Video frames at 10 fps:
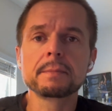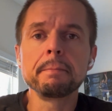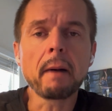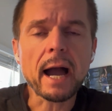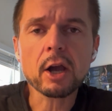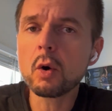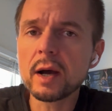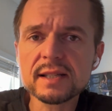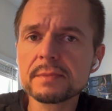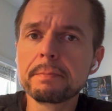
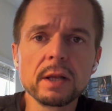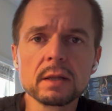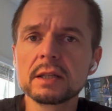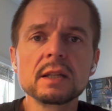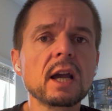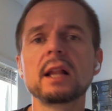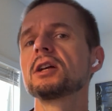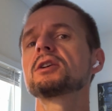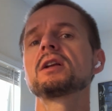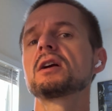macOS built-in
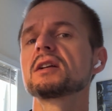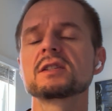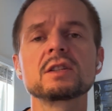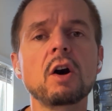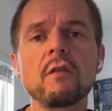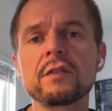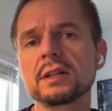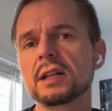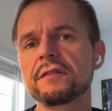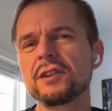calendar doesn't offer
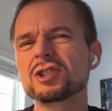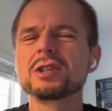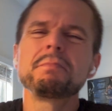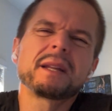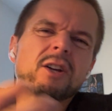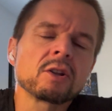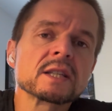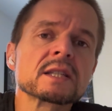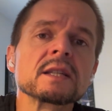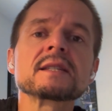that feature, but
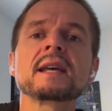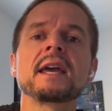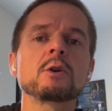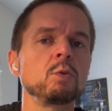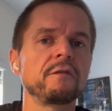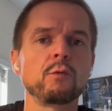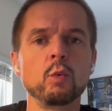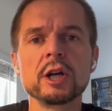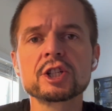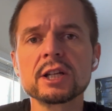honestly saying, with
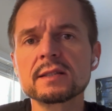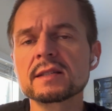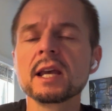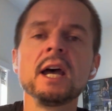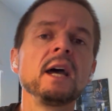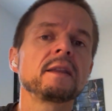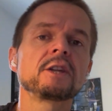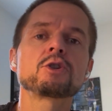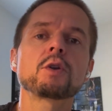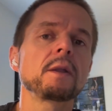widgets
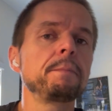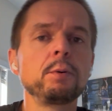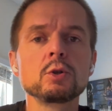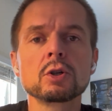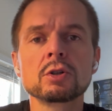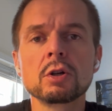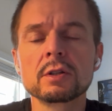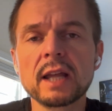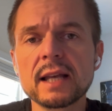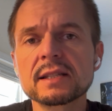that you can put on your
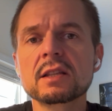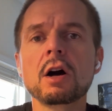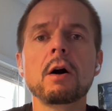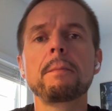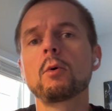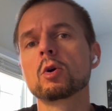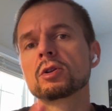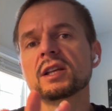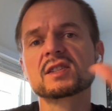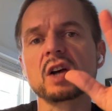desktop or
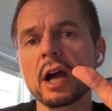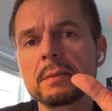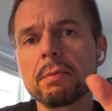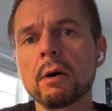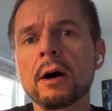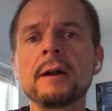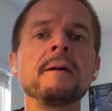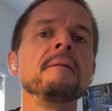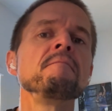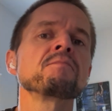on the
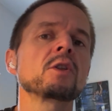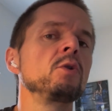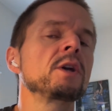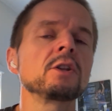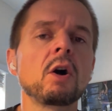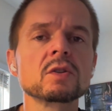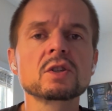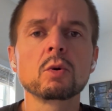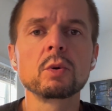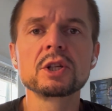sidebar, you can
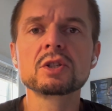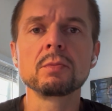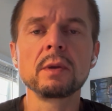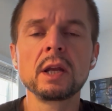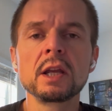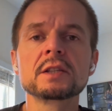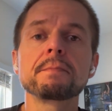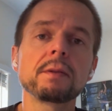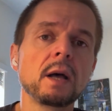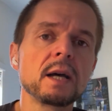also reach to meetings.
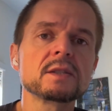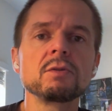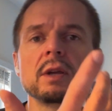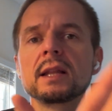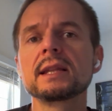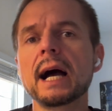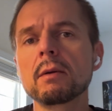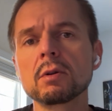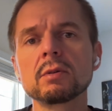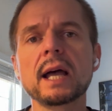Plus you can
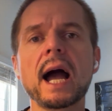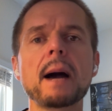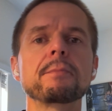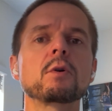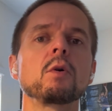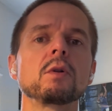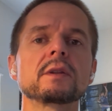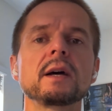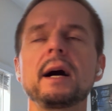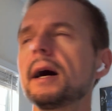download app
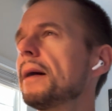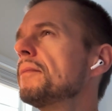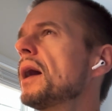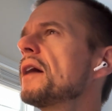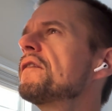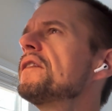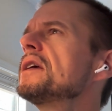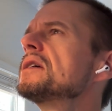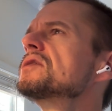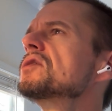called, I
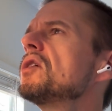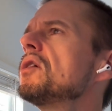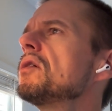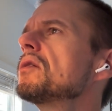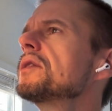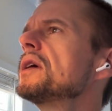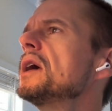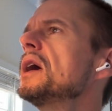think it's called